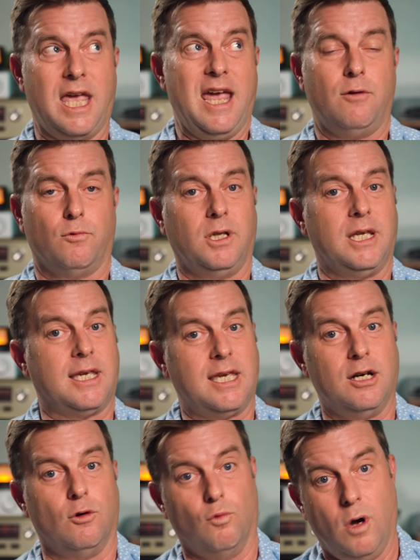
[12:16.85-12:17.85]
can't really
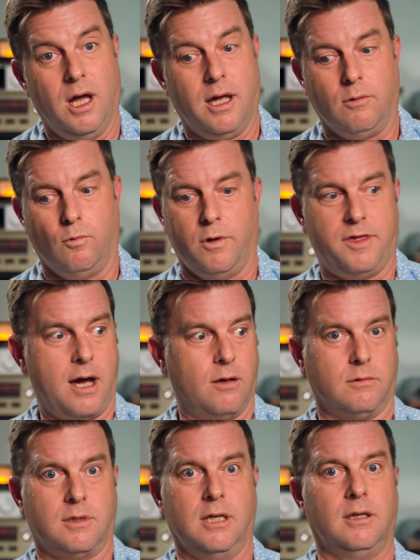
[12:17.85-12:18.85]
kill one
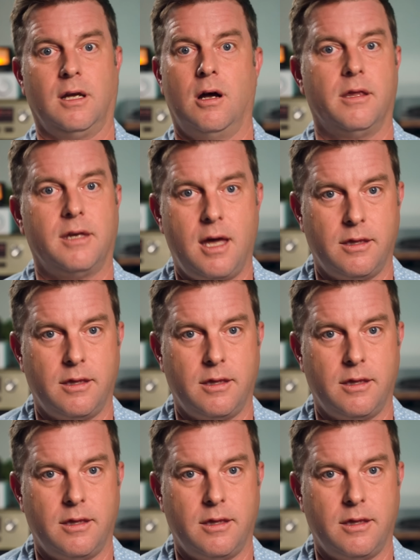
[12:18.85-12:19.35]
without killing all the